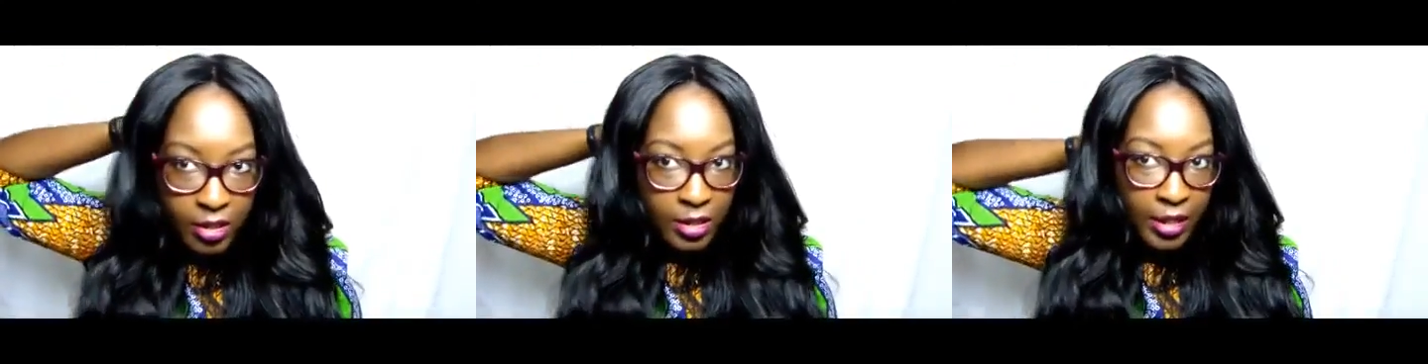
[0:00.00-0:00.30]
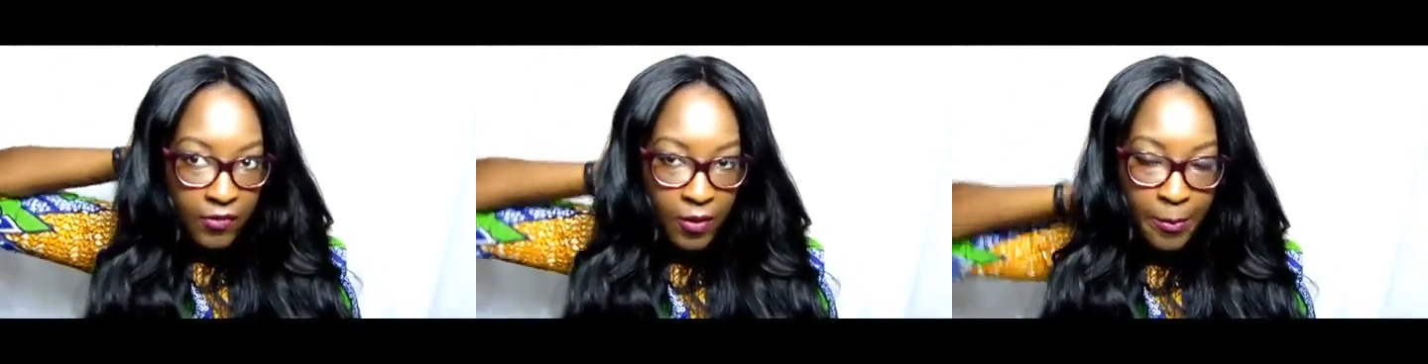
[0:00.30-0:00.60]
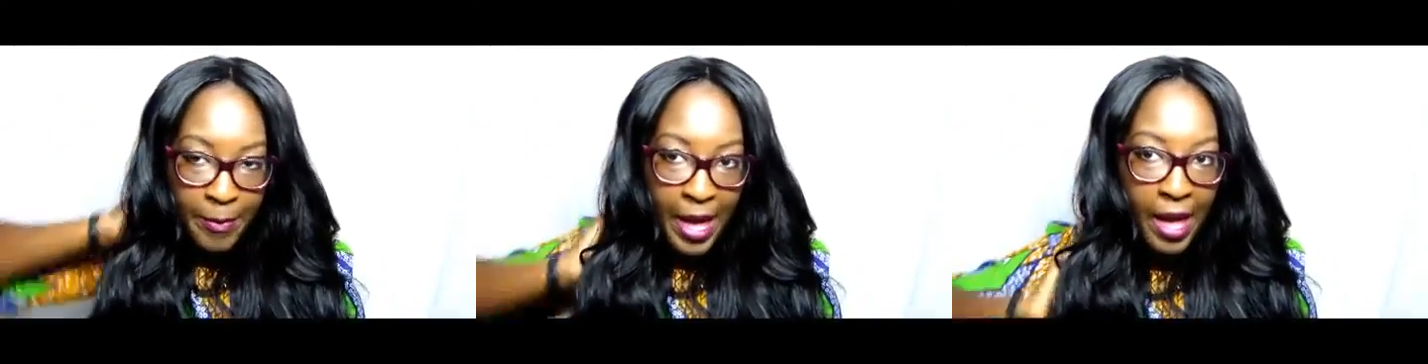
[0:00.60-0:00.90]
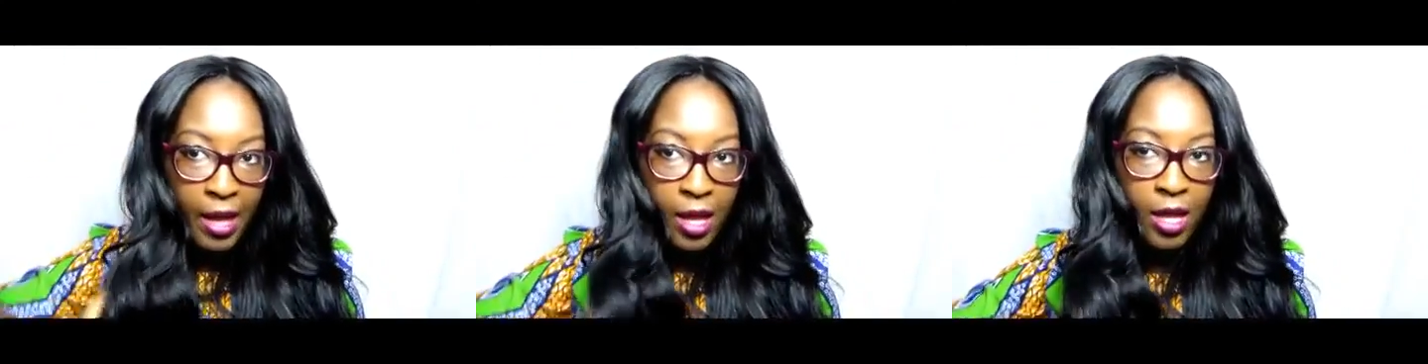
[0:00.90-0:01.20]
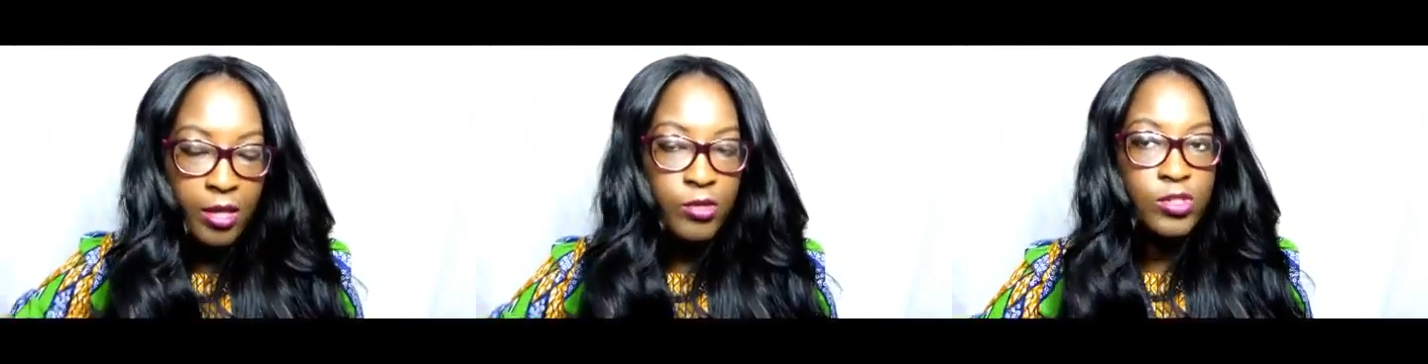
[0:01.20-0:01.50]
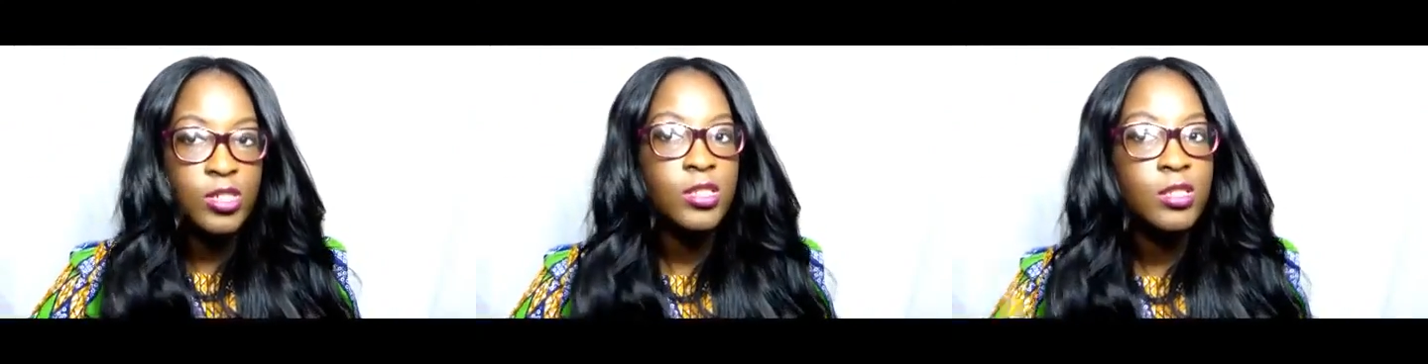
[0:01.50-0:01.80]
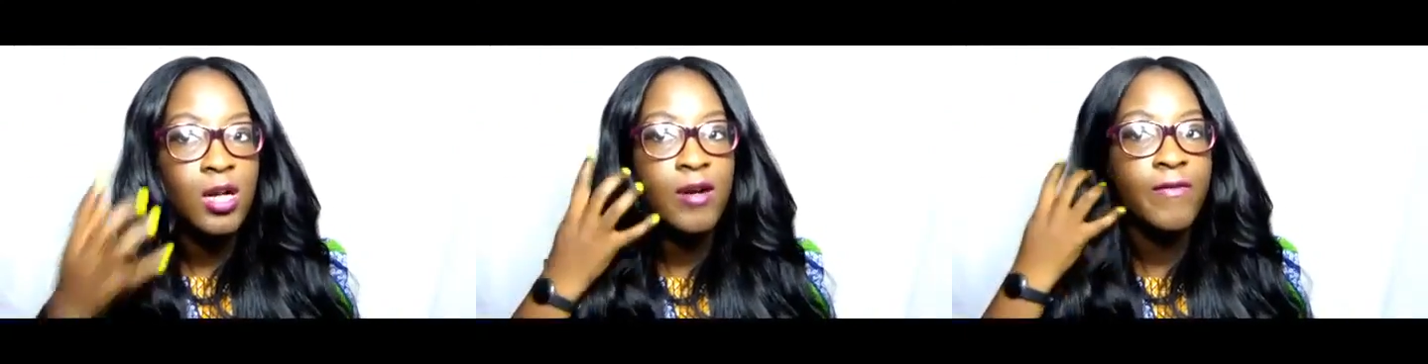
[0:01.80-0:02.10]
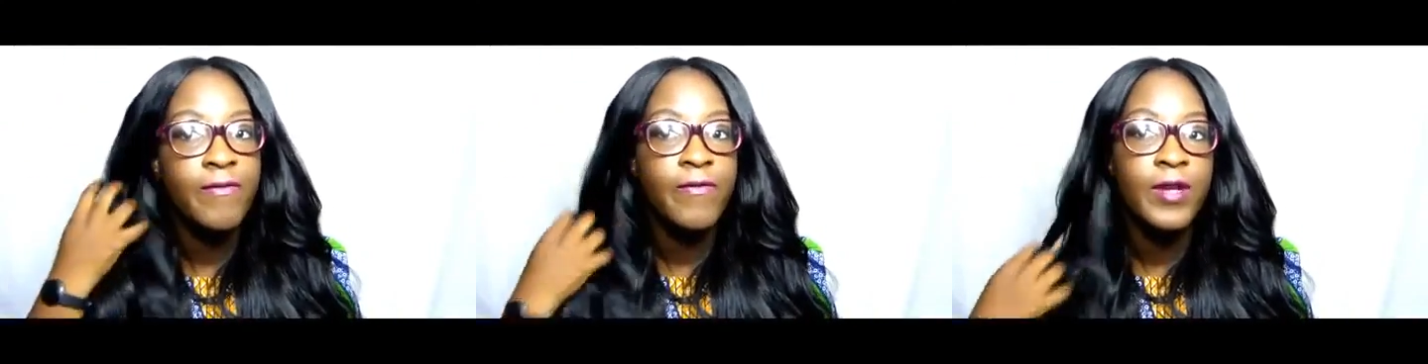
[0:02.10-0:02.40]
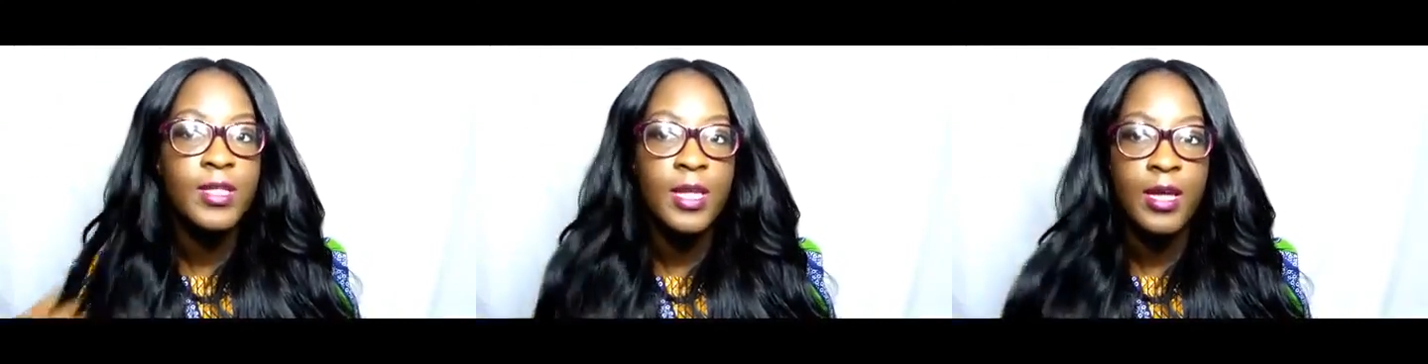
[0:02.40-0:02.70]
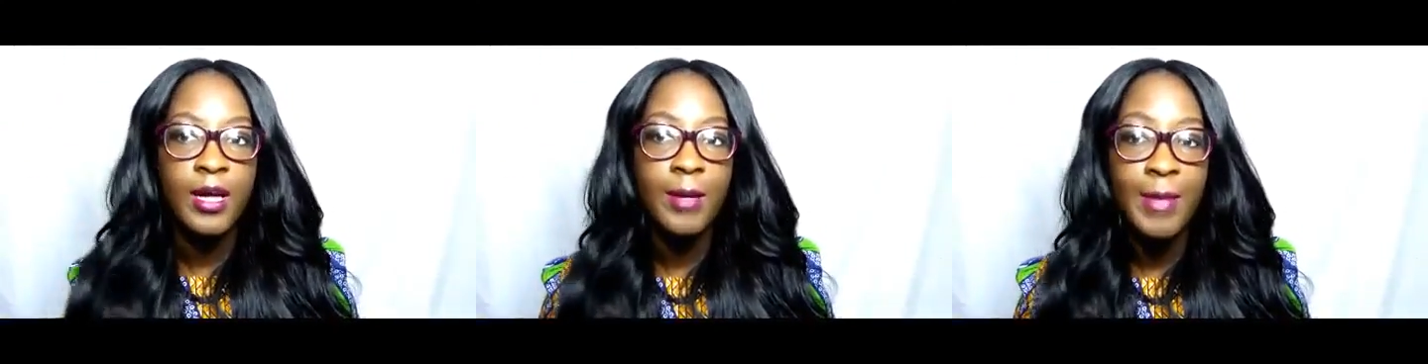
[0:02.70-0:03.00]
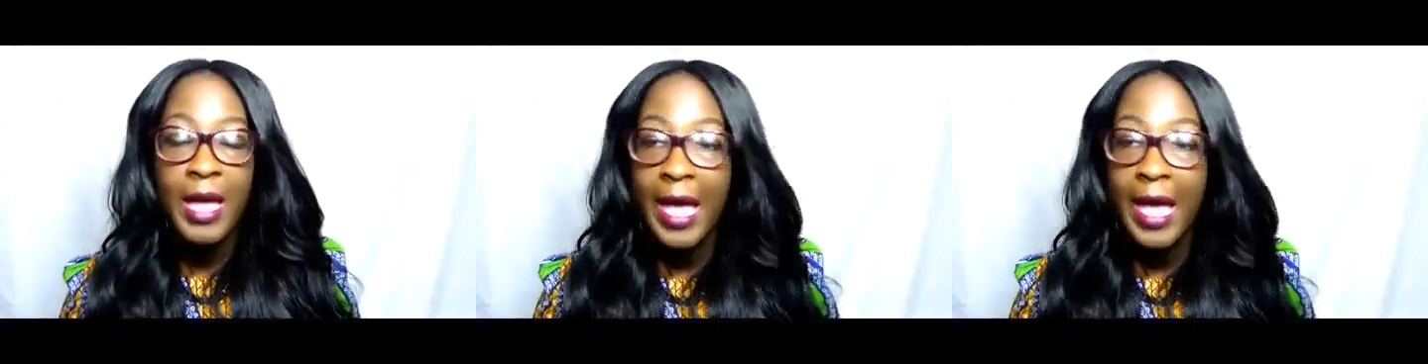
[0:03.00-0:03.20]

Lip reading: like the back, it'll just start frizzing up.